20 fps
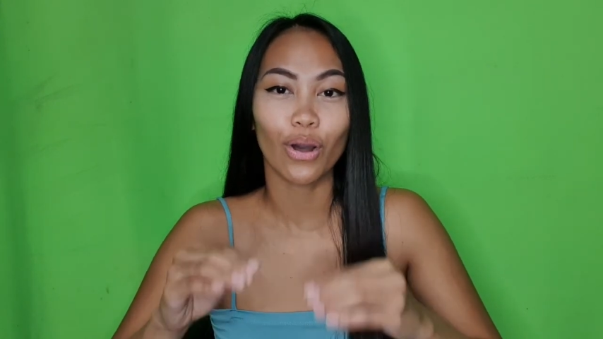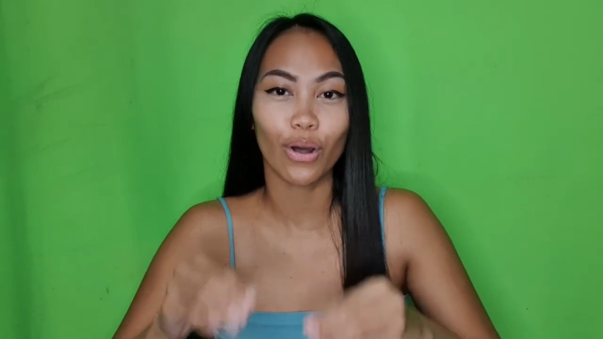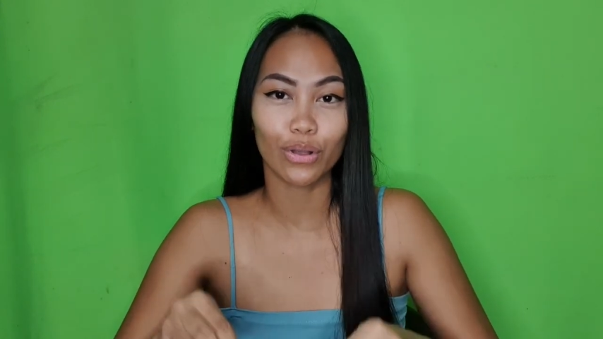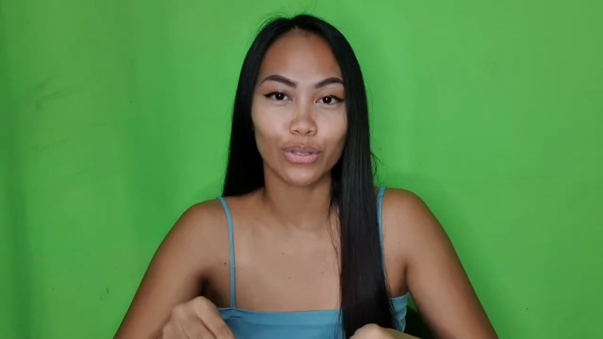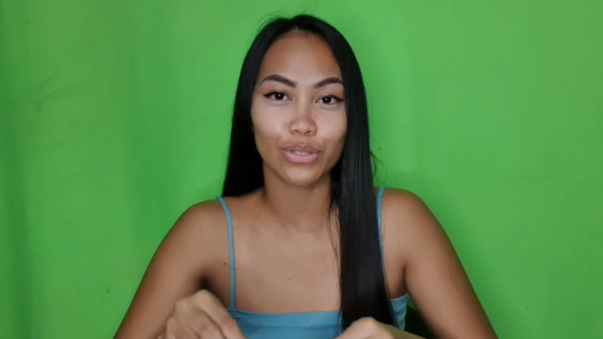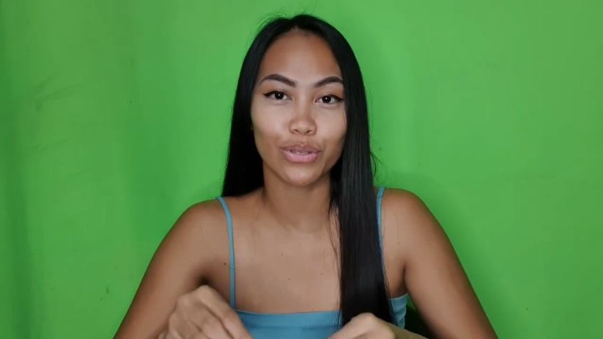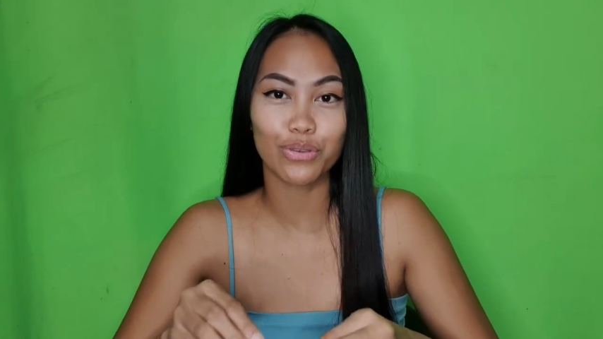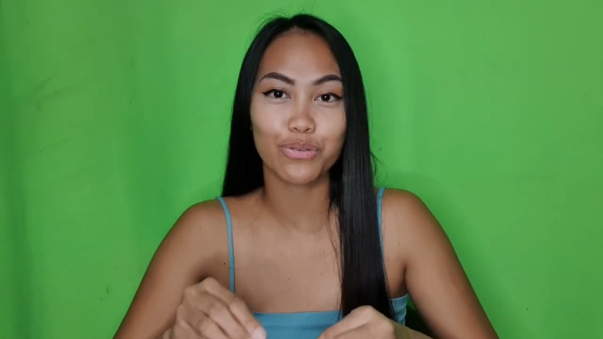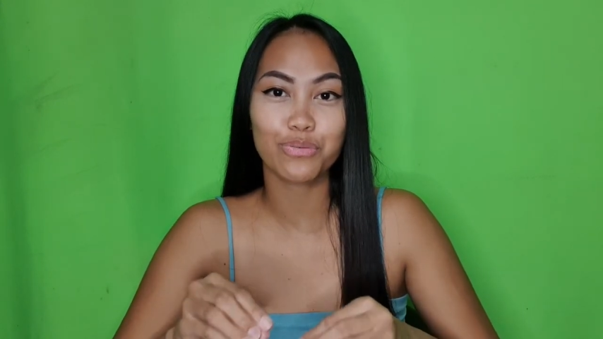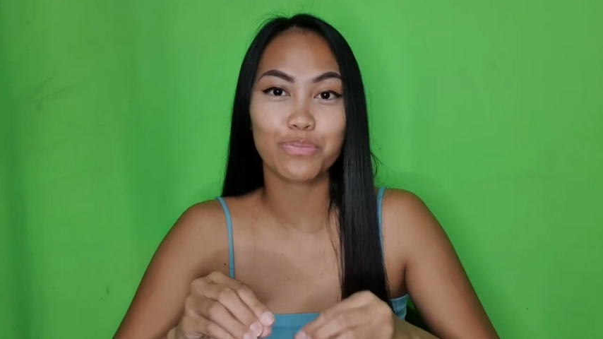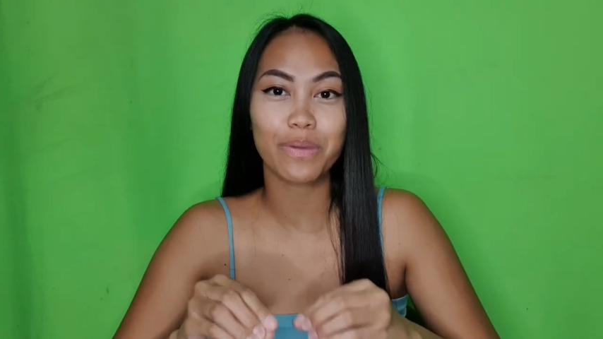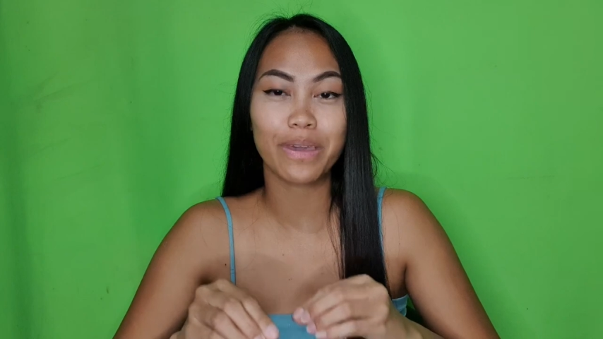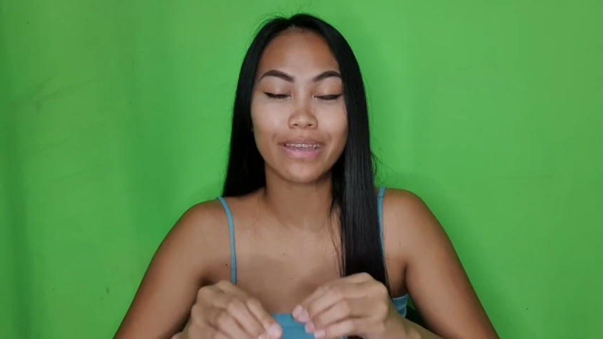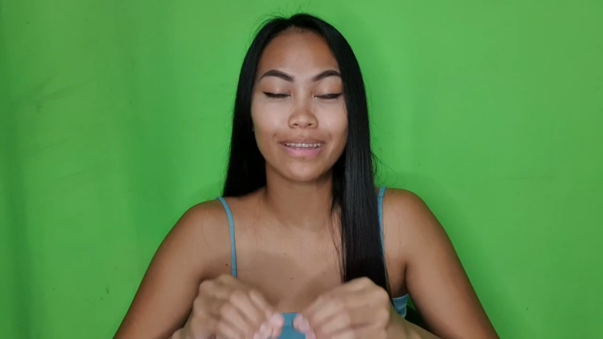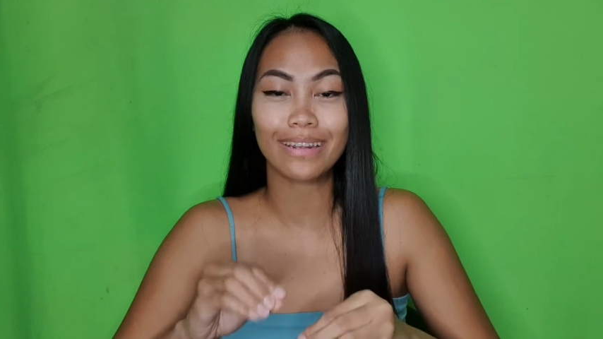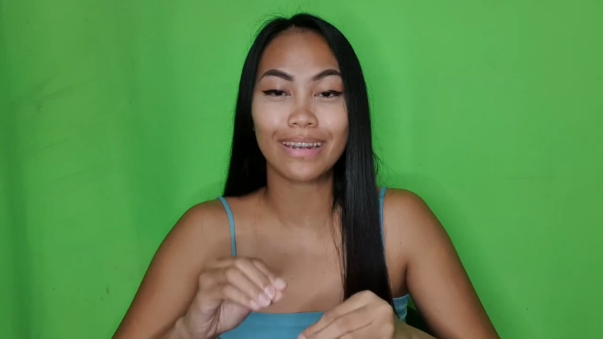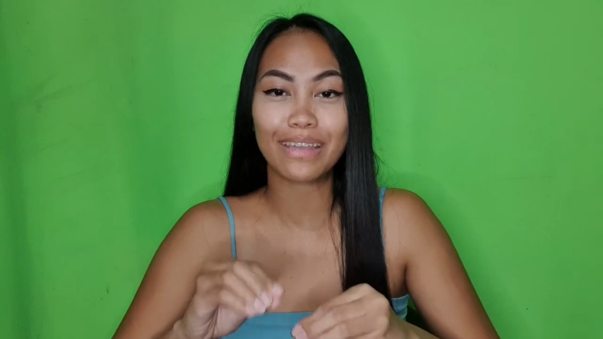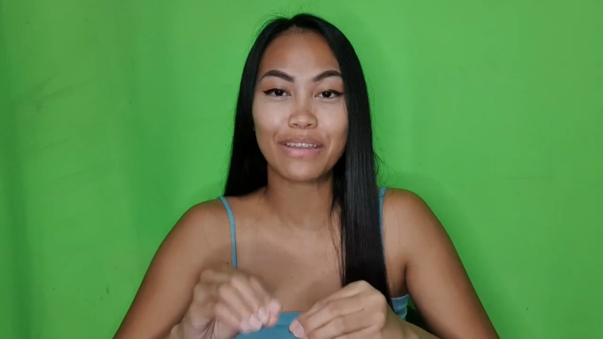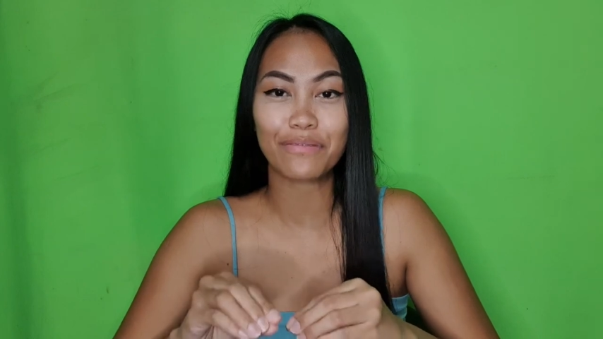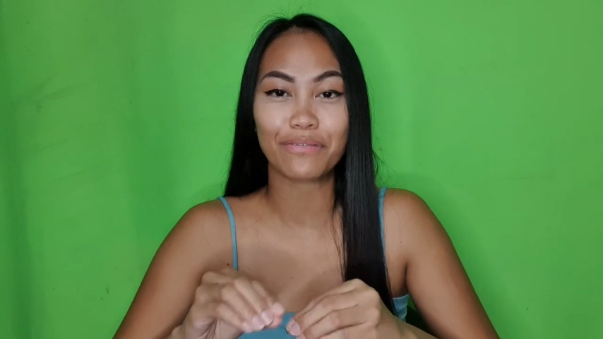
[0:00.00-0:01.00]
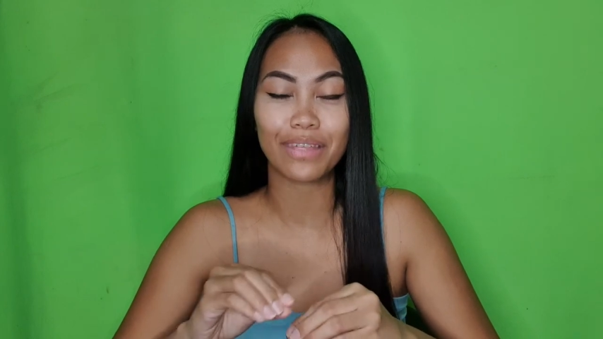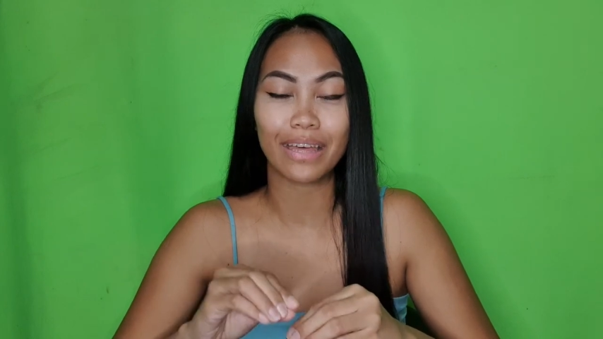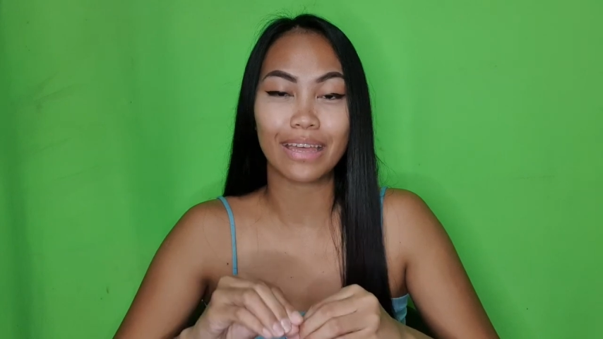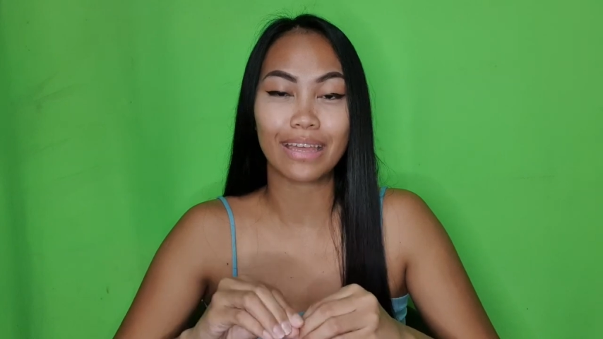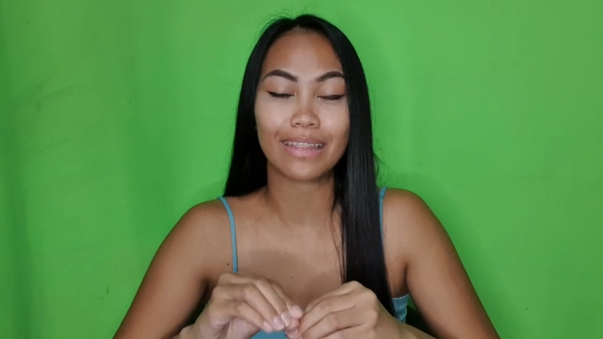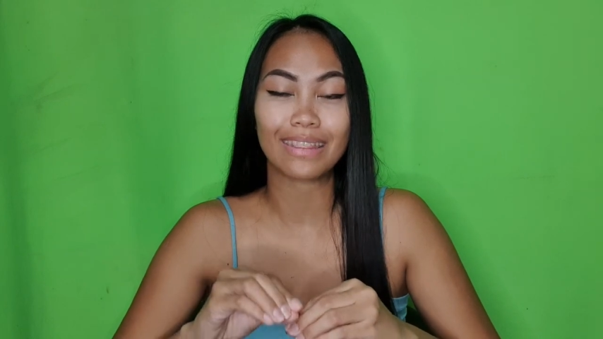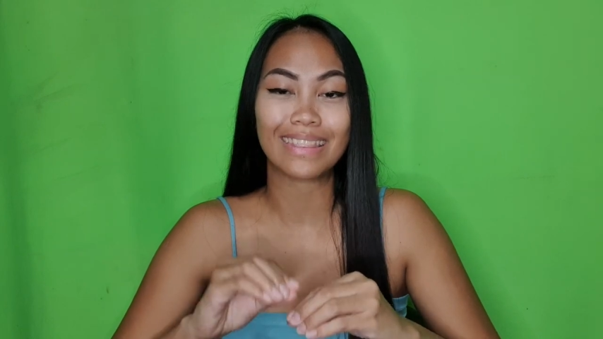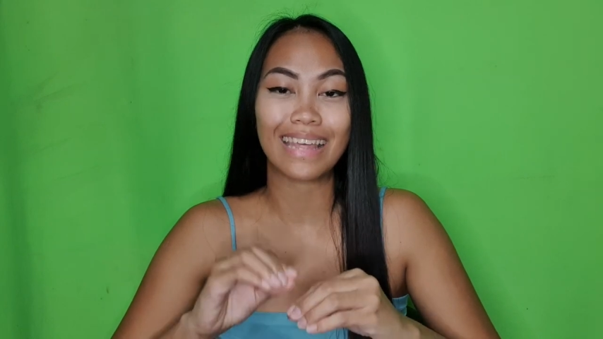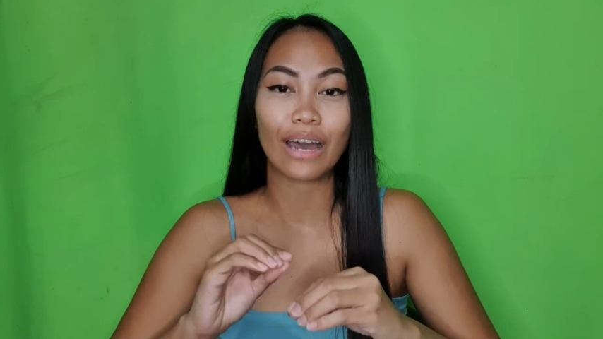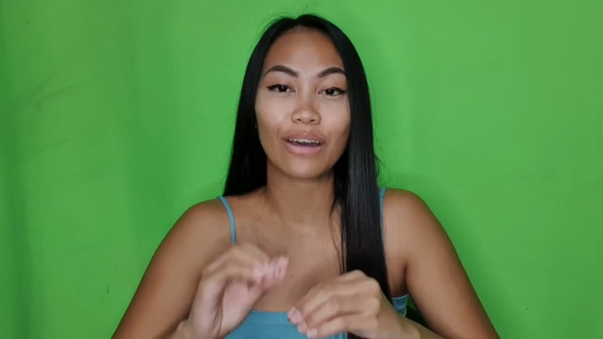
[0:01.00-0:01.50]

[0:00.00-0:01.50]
also you may leave that